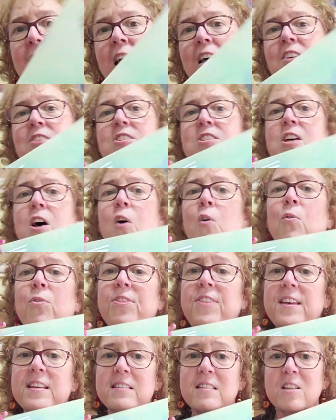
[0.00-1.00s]
So
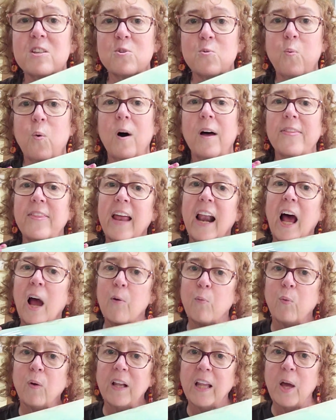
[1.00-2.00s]
this is one that I
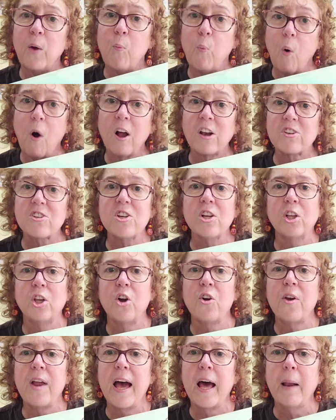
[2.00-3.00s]
really want to
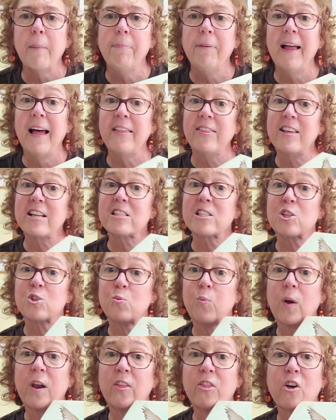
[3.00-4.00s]
learn how to play. This
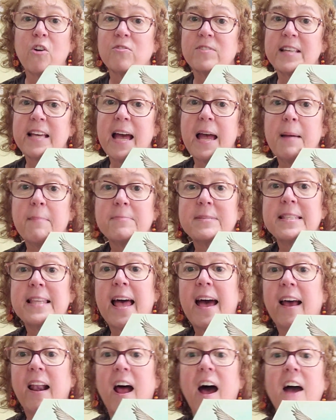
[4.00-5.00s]
is one of those games
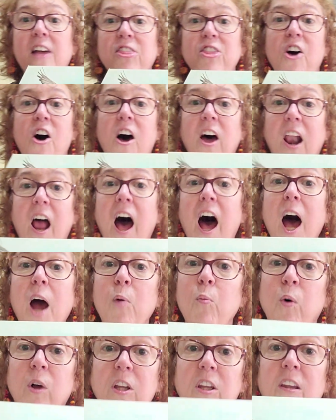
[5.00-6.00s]
that I thought, I
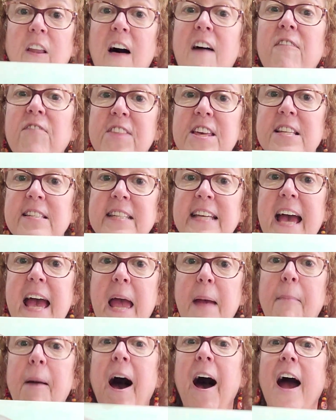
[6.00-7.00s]
will love this
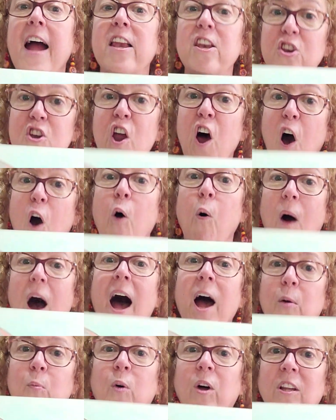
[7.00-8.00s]
game. I know
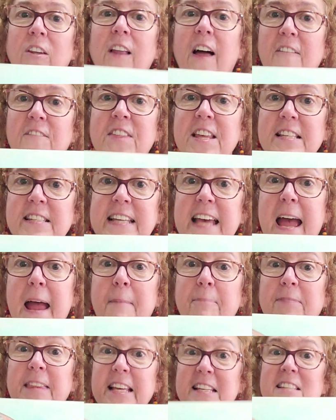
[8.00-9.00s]
I will love this
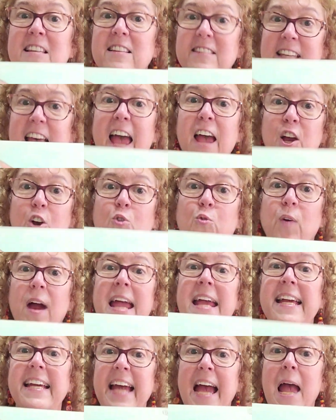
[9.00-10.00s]
game. This is a
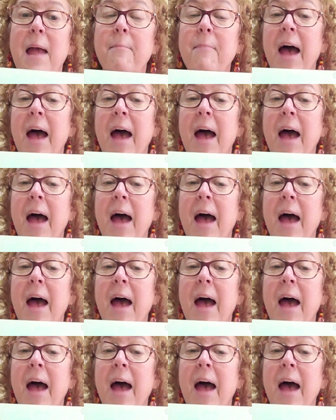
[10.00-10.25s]
great game.